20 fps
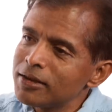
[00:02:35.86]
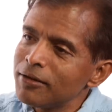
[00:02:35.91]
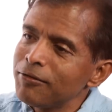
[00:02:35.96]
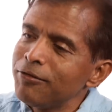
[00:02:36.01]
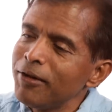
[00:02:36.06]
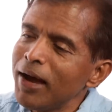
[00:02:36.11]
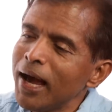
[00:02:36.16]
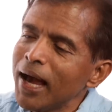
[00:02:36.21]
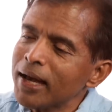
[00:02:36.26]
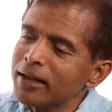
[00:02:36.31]
It's the
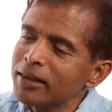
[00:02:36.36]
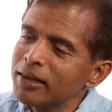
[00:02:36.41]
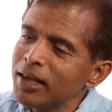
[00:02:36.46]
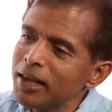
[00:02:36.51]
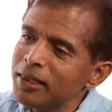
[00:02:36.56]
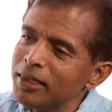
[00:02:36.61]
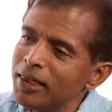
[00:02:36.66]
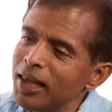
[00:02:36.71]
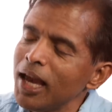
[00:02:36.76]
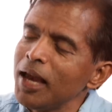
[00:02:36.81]
fact
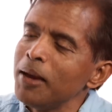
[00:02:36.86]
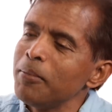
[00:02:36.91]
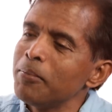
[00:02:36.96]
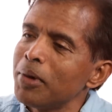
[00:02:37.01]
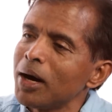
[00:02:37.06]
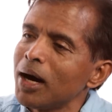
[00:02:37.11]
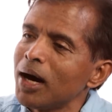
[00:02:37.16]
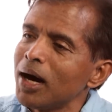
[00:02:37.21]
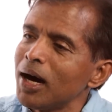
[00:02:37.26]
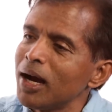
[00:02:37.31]
that they
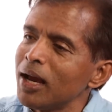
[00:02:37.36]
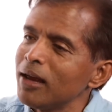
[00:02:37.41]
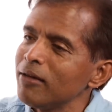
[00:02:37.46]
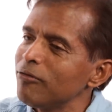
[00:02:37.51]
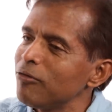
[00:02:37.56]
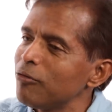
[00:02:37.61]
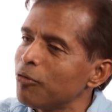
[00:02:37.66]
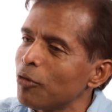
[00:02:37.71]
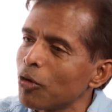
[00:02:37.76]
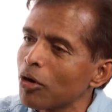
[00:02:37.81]

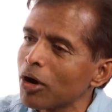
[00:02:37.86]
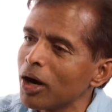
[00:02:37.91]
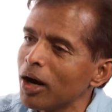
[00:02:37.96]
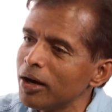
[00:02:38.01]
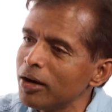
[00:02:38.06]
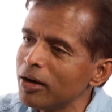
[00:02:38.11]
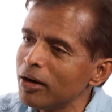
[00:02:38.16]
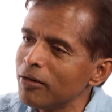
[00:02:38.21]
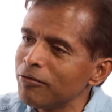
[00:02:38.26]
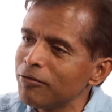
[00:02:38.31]
buy
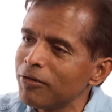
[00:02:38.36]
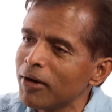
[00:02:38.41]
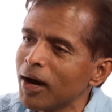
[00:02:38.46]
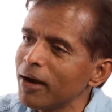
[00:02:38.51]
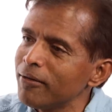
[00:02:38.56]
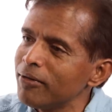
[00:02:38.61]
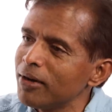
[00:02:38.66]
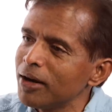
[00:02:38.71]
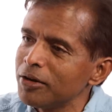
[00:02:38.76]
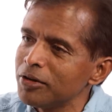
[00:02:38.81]
$400,
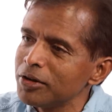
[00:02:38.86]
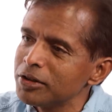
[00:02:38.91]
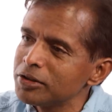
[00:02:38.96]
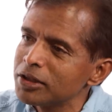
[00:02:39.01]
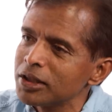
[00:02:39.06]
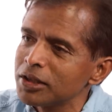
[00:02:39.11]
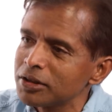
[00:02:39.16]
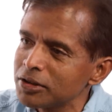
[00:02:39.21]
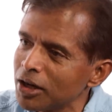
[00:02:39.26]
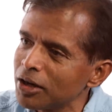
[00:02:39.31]
$500,
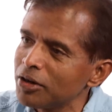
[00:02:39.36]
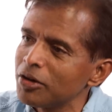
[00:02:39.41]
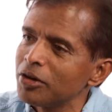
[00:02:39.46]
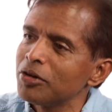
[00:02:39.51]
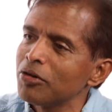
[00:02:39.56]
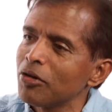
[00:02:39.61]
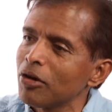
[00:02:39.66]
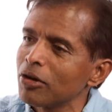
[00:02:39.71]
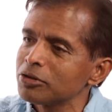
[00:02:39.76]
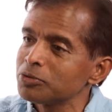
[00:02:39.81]

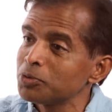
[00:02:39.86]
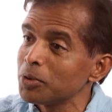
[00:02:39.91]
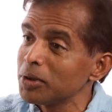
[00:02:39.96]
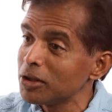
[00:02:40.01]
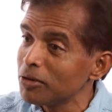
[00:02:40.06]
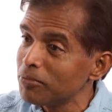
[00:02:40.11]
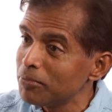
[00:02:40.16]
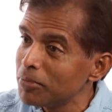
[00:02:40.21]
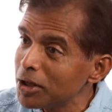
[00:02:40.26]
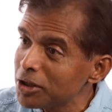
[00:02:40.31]
$600 right.
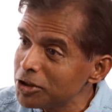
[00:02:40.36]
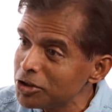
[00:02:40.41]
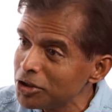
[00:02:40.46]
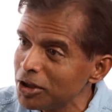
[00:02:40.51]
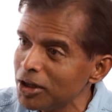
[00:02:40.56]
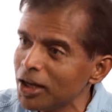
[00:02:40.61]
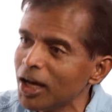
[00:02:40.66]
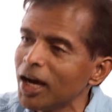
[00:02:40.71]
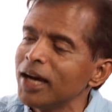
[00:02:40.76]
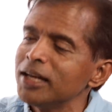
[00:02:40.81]
worth of
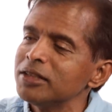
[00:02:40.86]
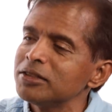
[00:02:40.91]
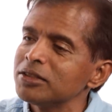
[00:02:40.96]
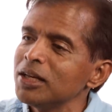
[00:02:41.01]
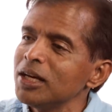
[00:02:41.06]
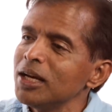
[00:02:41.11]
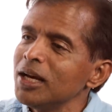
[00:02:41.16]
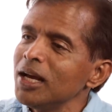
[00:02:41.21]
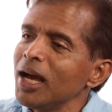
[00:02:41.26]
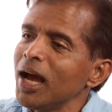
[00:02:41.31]

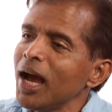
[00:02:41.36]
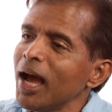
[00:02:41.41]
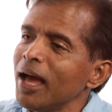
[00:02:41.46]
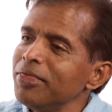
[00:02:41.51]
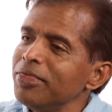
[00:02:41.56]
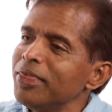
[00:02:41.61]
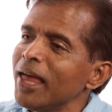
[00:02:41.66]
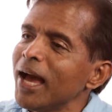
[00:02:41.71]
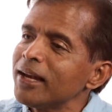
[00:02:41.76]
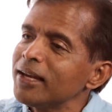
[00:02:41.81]
merchandise
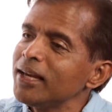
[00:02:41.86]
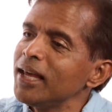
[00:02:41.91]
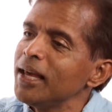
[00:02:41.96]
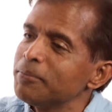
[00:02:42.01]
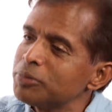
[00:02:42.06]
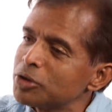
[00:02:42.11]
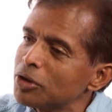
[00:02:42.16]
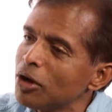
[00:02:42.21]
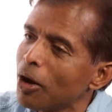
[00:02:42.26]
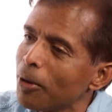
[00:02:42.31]
and that
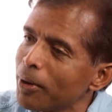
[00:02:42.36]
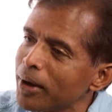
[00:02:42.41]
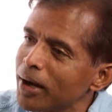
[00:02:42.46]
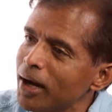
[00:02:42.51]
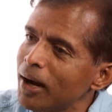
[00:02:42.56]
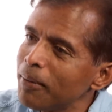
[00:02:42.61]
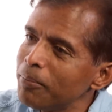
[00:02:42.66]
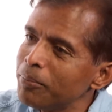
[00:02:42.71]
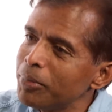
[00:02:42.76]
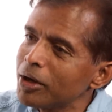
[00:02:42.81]
keeps
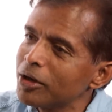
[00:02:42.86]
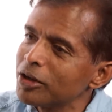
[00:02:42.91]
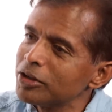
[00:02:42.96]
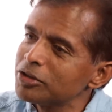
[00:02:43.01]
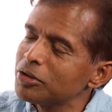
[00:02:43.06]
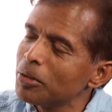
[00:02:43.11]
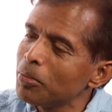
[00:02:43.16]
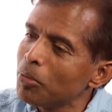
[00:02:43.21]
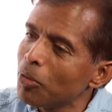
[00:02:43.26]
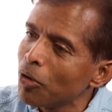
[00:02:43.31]
going up
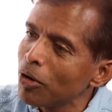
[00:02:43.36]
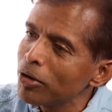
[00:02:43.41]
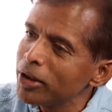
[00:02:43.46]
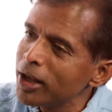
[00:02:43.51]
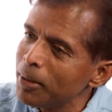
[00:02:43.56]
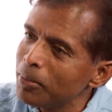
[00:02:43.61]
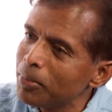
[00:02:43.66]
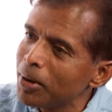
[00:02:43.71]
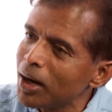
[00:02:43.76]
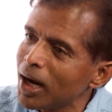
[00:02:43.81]
because the more
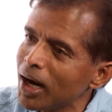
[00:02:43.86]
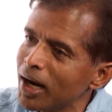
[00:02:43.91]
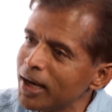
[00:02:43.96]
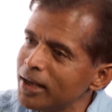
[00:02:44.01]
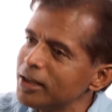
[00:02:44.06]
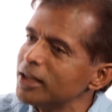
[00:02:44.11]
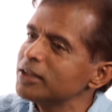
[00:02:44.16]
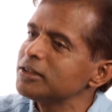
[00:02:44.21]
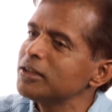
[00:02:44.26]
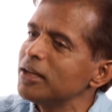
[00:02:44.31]
they buy,